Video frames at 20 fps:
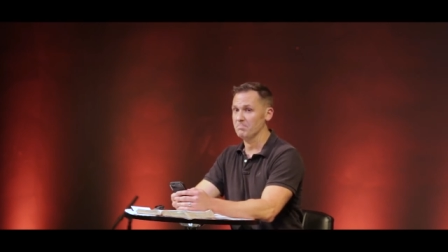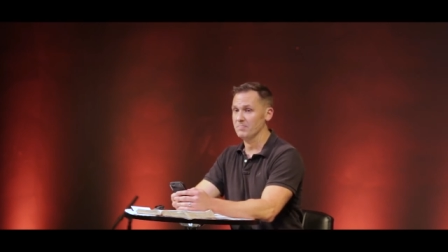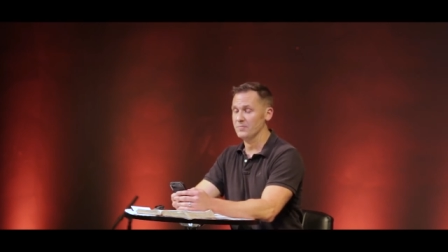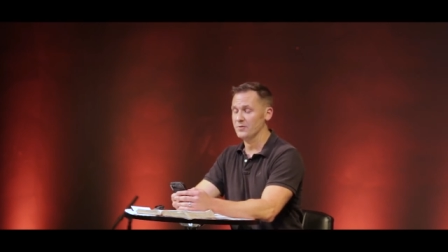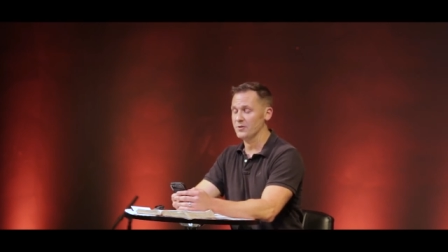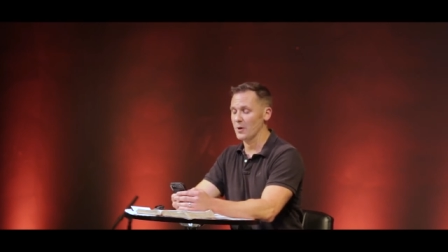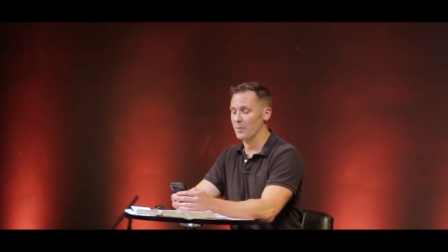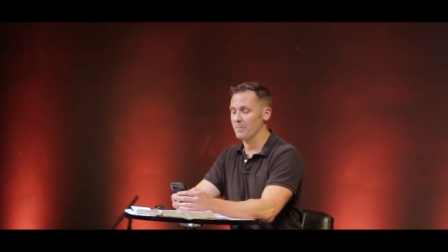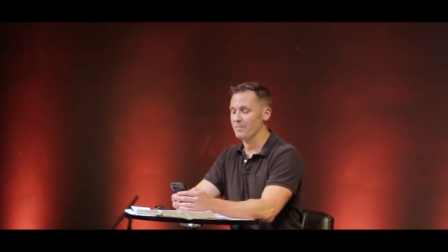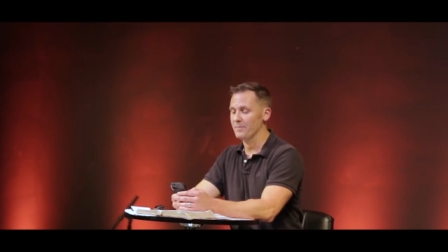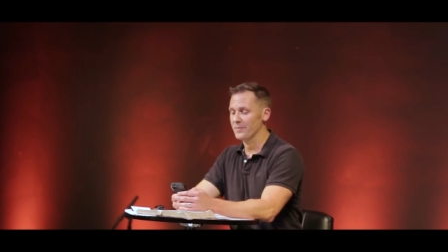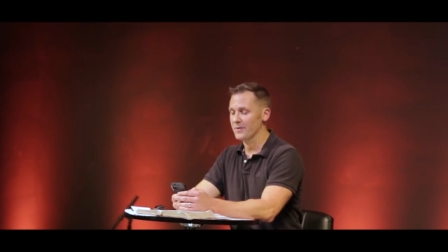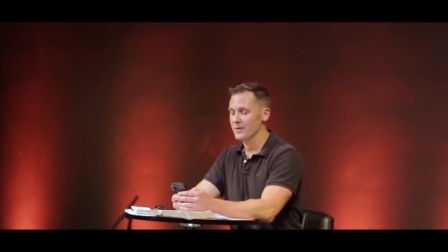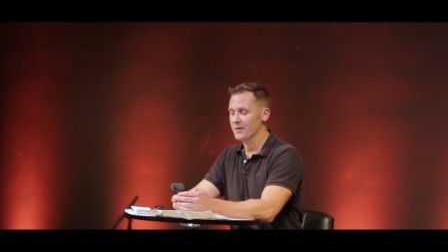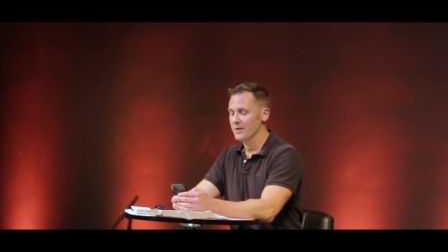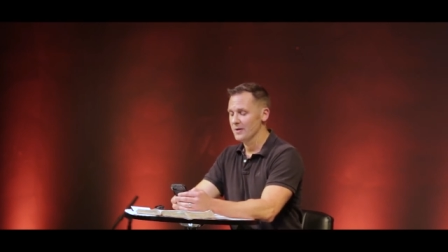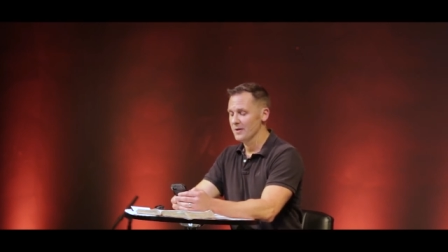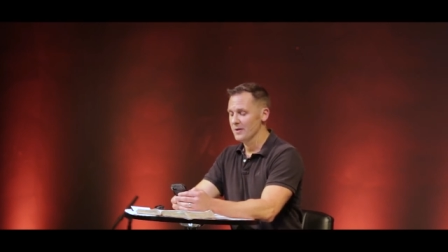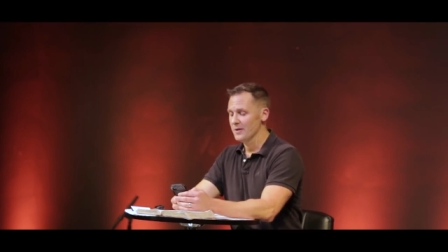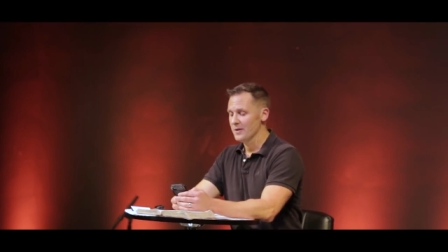So,
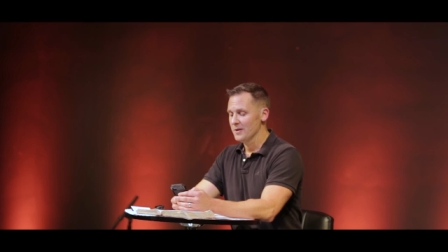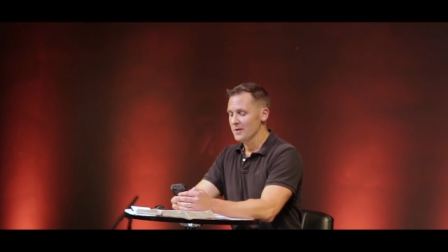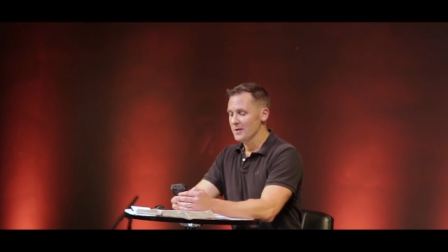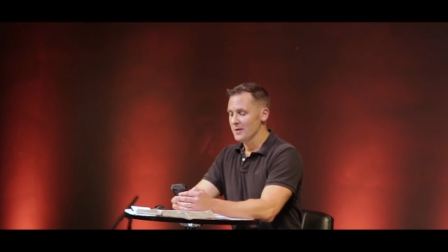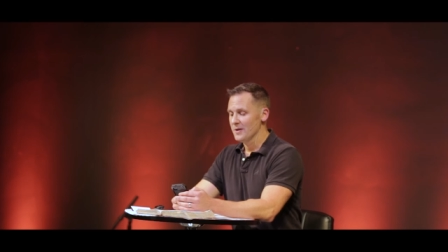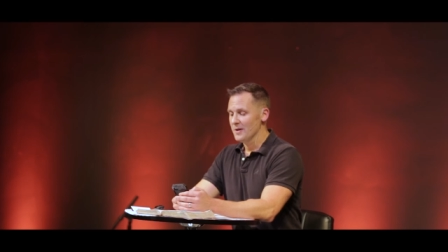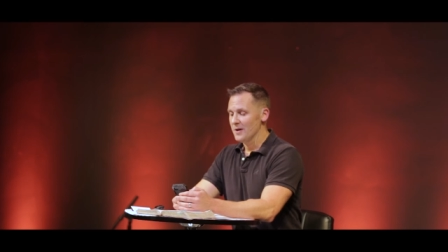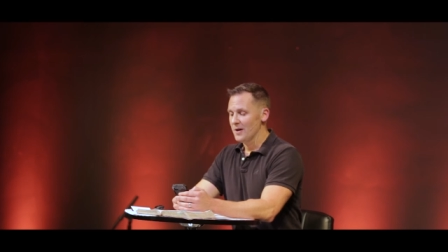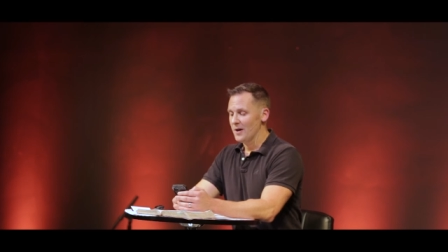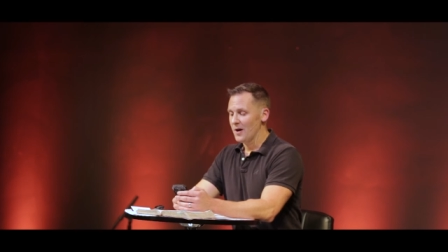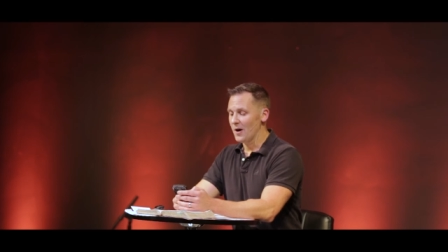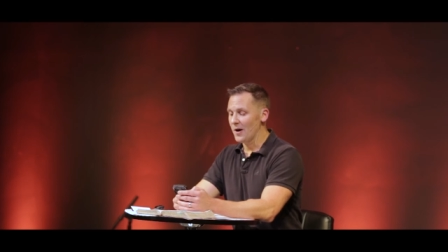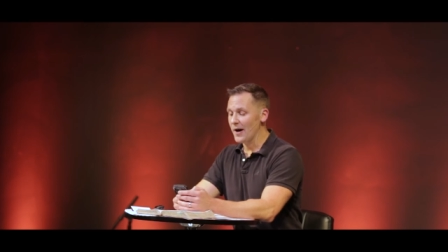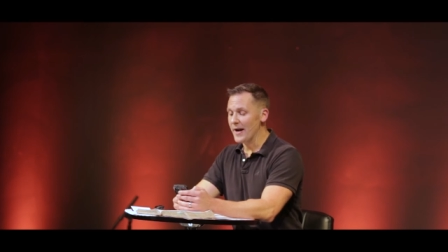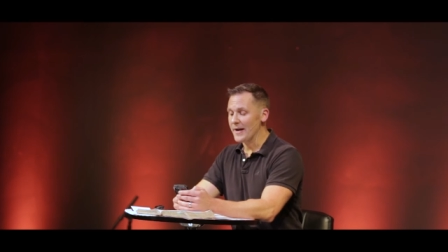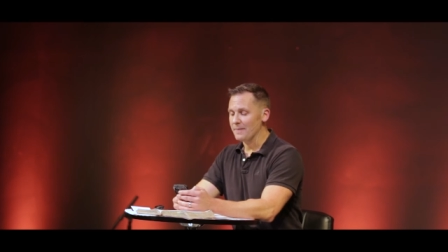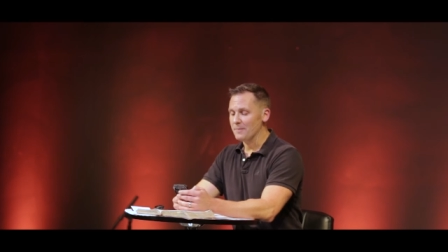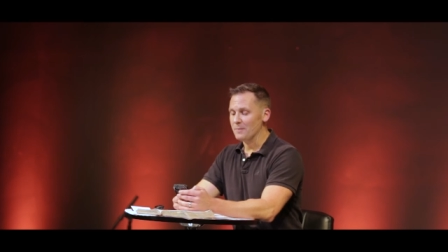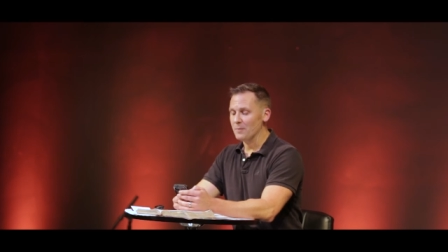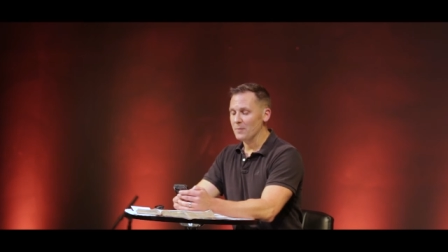all
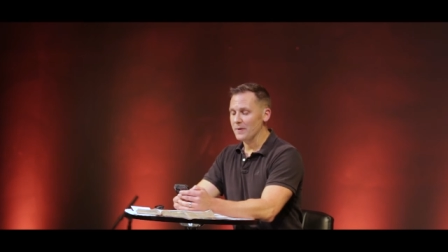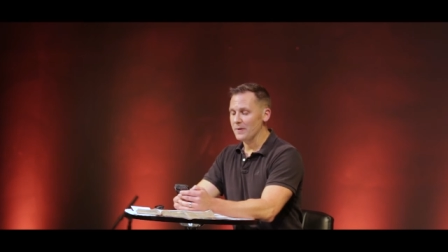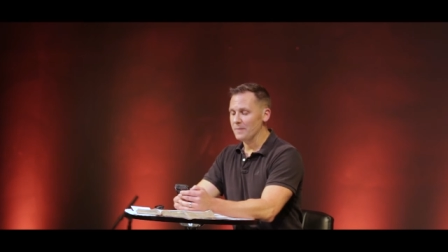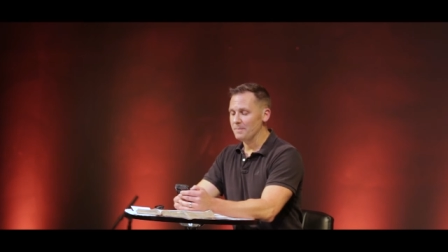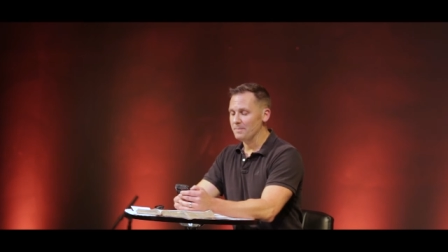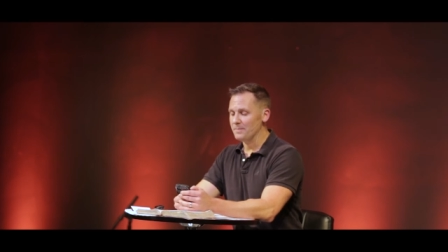right,